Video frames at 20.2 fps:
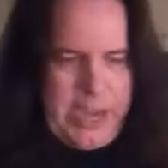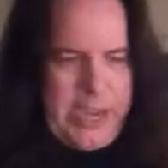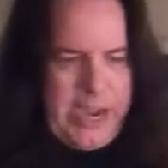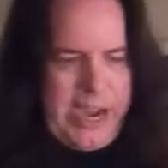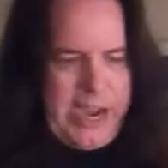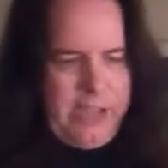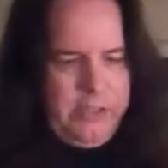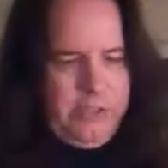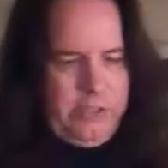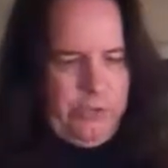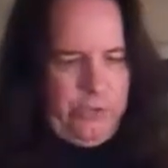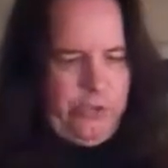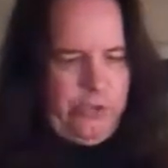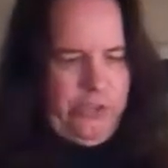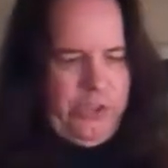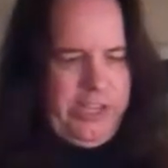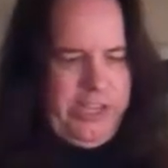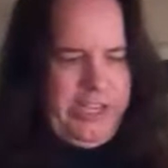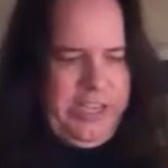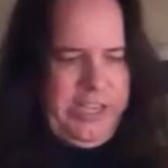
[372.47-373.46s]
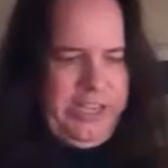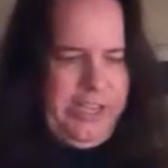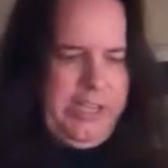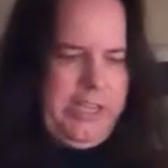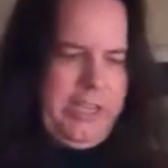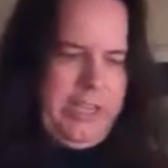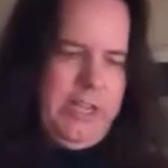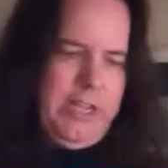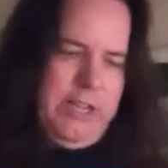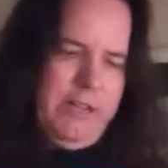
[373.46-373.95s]
And let's see,
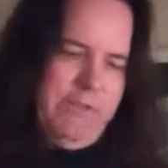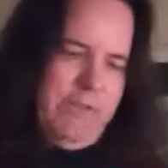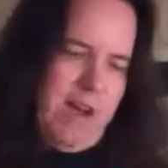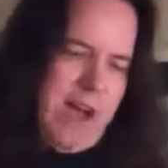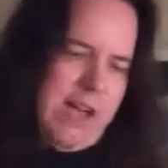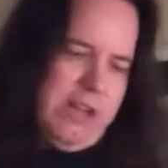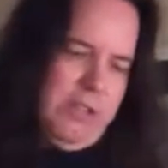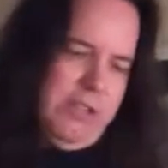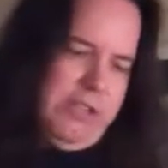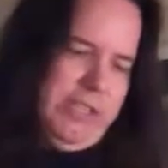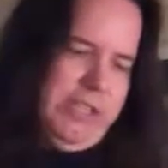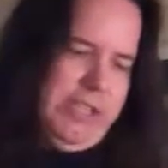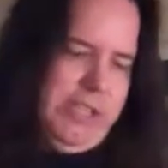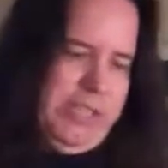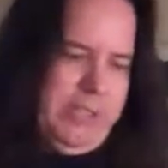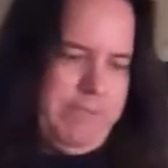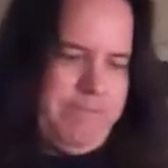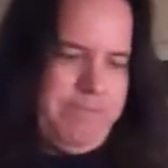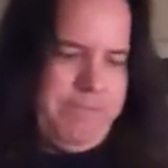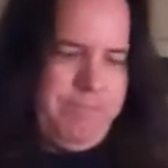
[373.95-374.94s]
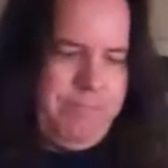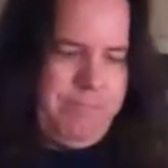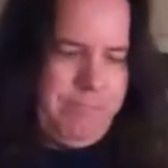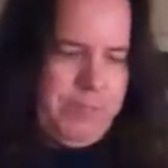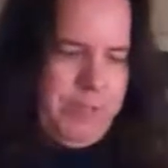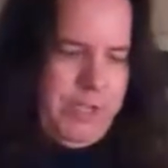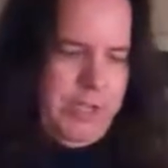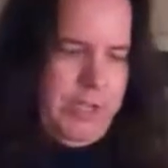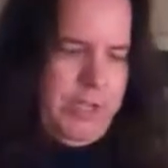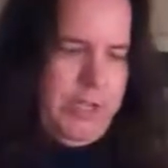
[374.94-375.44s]
finally,
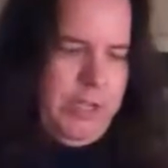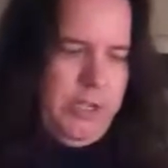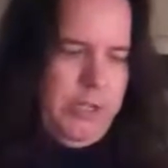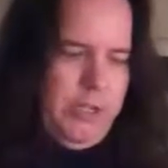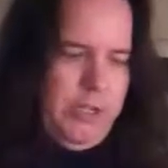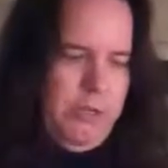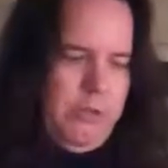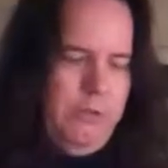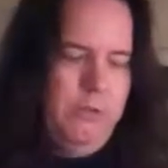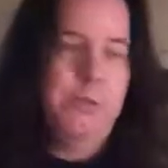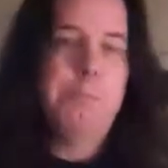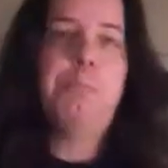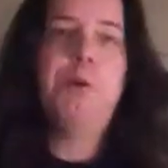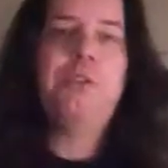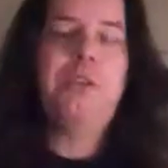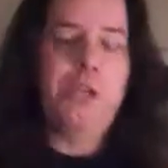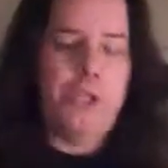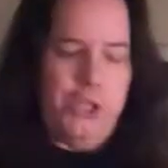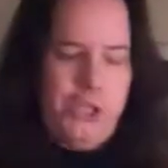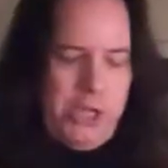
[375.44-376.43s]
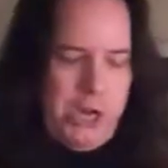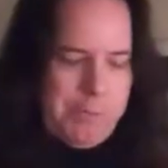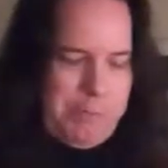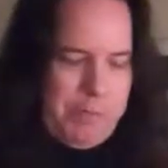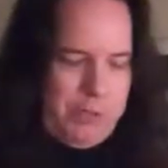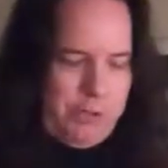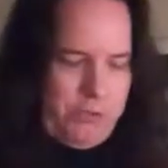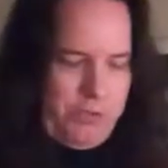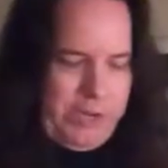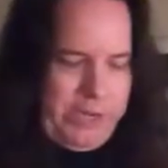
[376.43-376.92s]
prediction
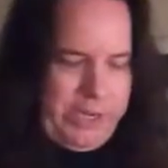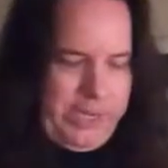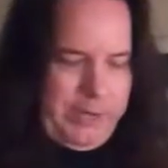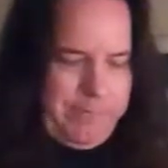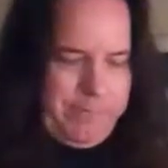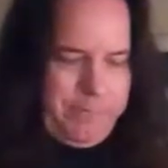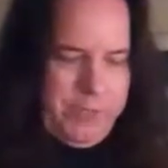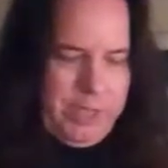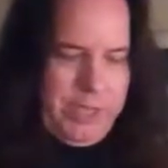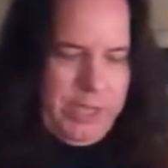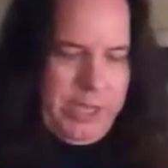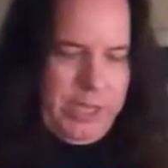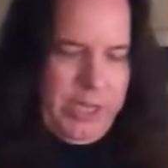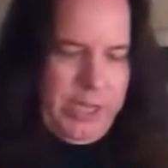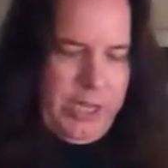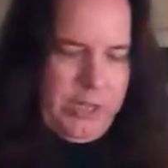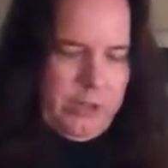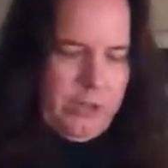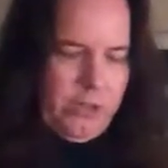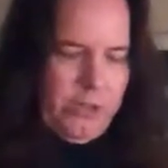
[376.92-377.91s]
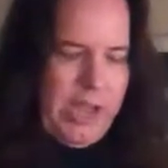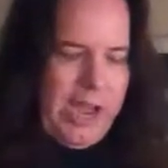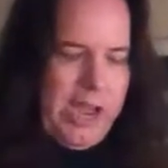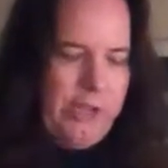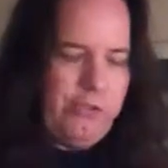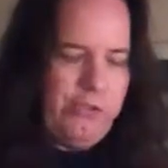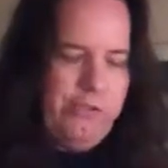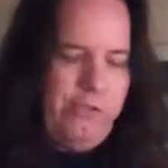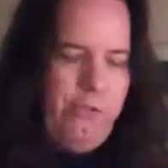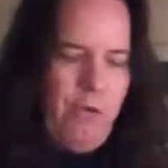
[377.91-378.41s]
number 3. The
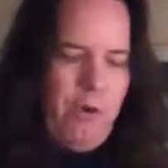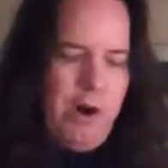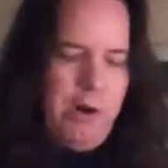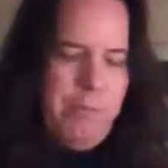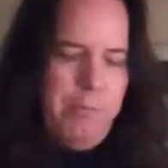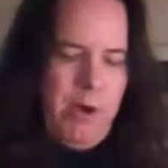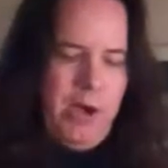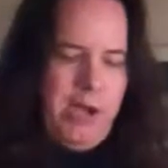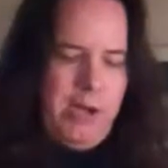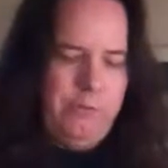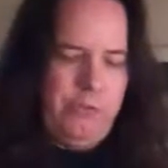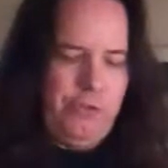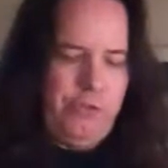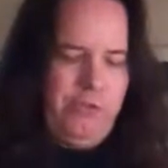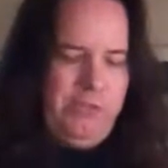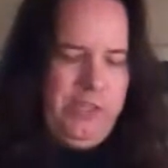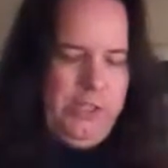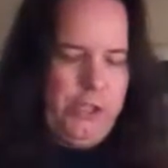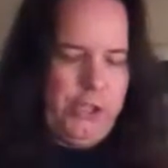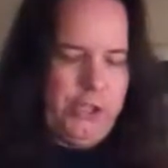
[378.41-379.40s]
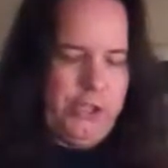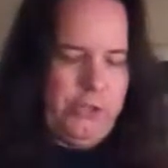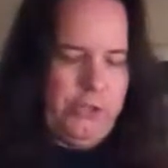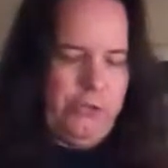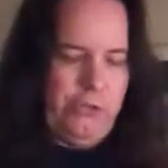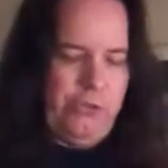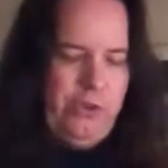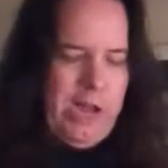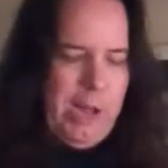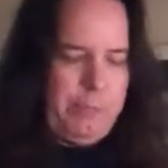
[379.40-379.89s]
last 4 months
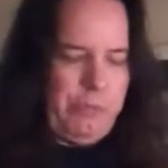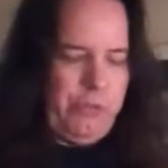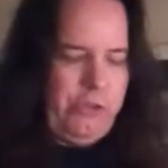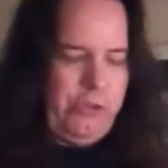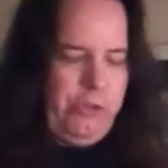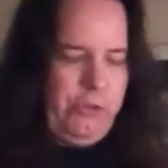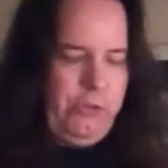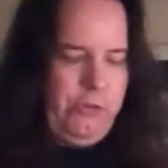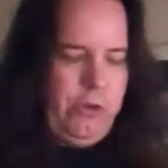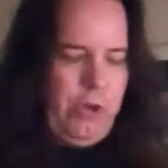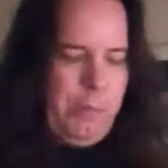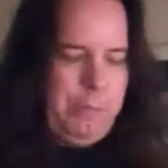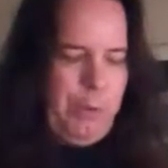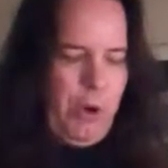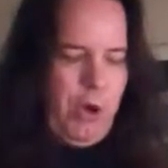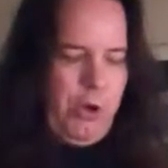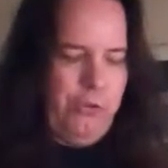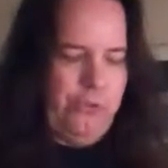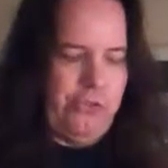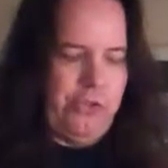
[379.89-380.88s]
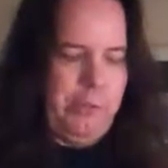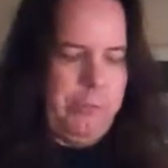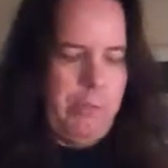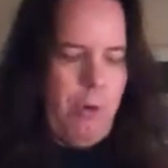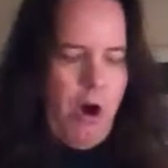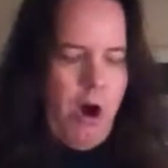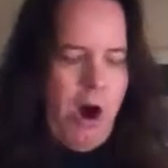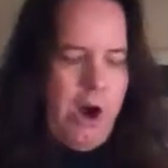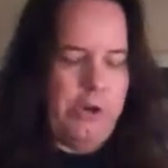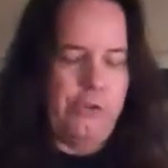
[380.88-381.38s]
features Neptune opposing
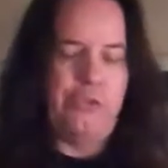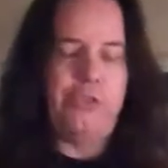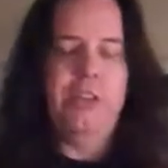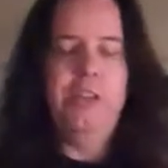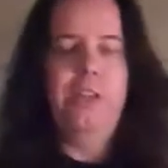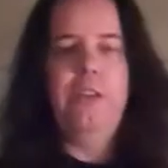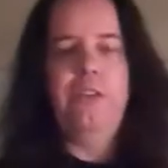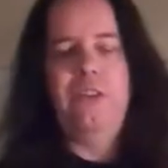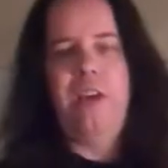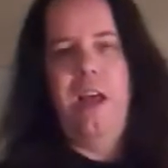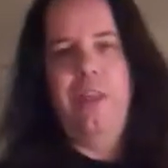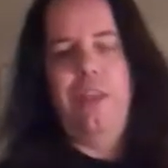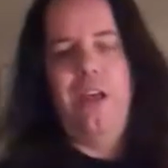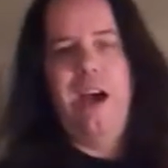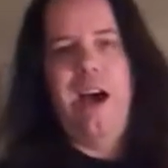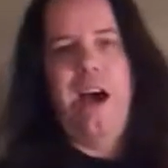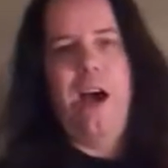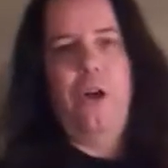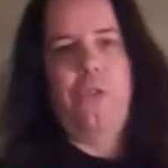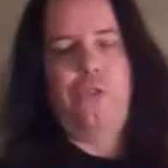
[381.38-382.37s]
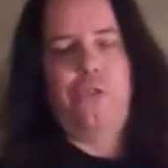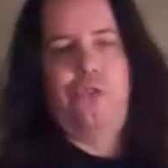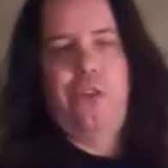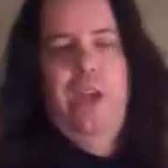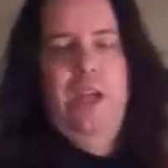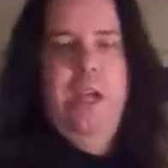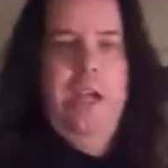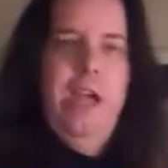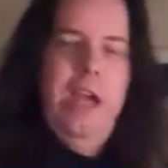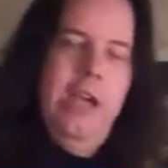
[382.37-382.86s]
Mars in the 10th
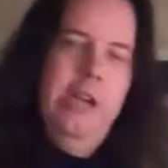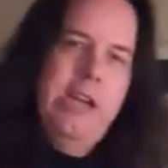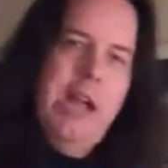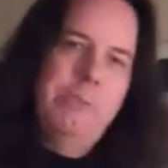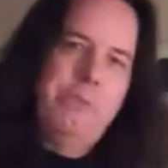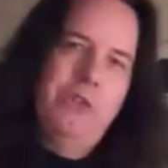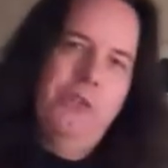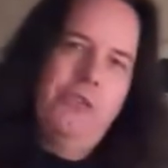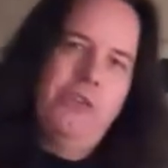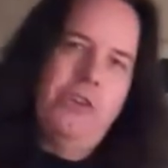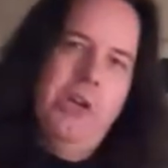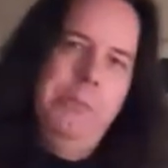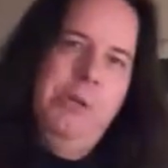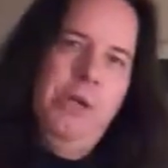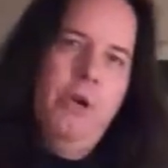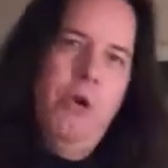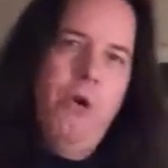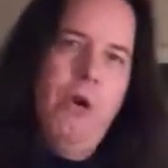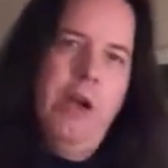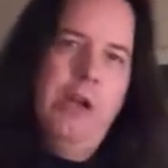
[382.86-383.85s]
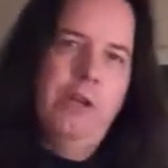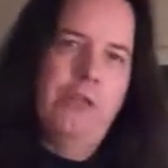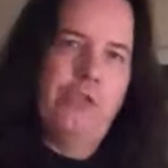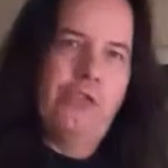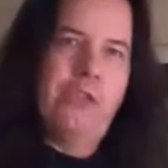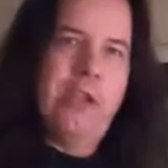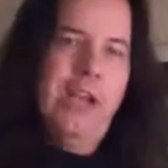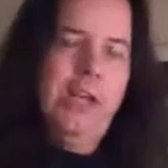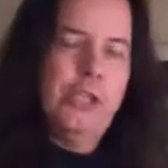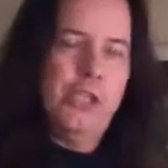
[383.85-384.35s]
house. And Neptune's going to be going
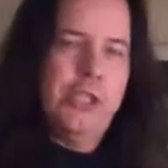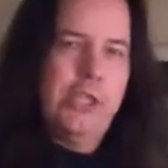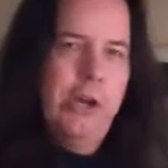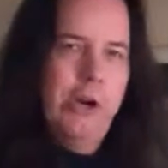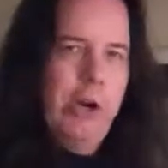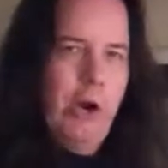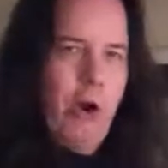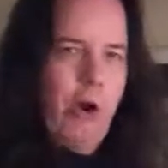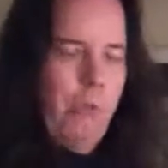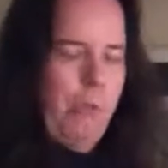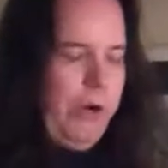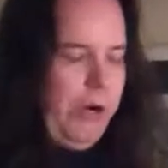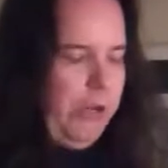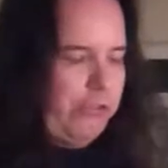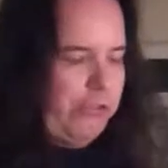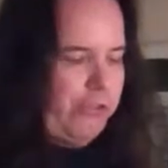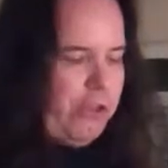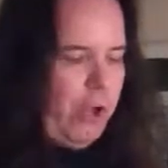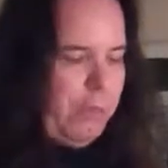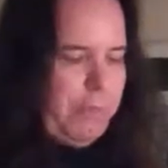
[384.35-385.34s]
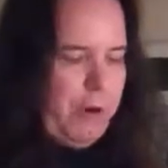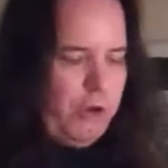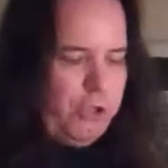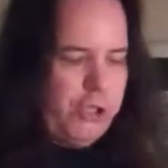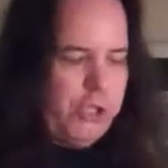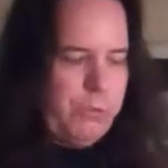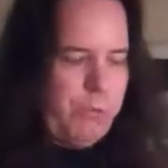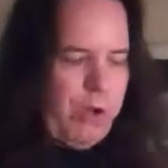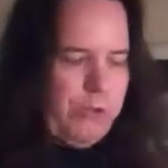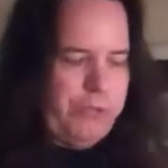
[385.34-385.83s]
stationary or real slow
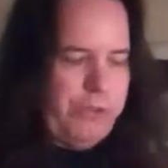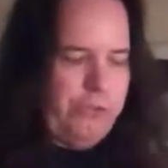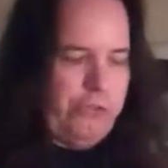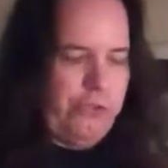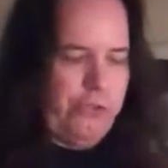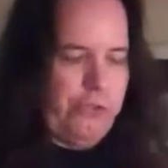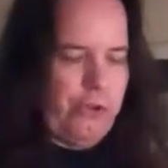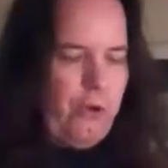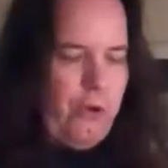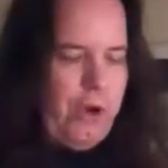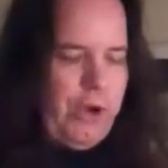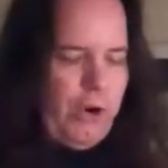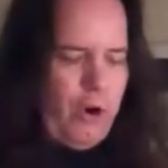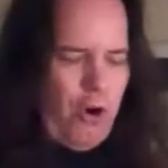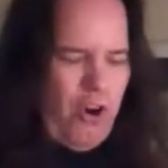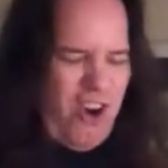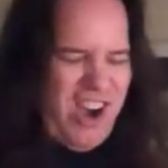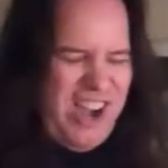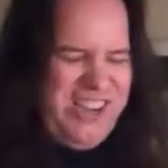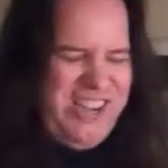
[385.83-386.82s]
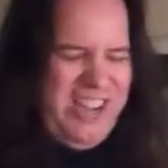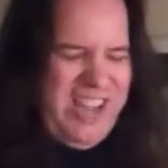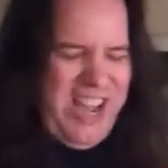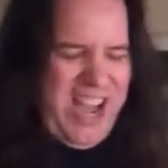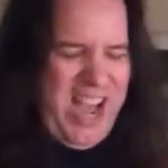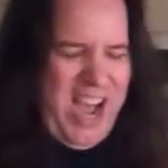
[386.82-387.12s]
motion while this is going on.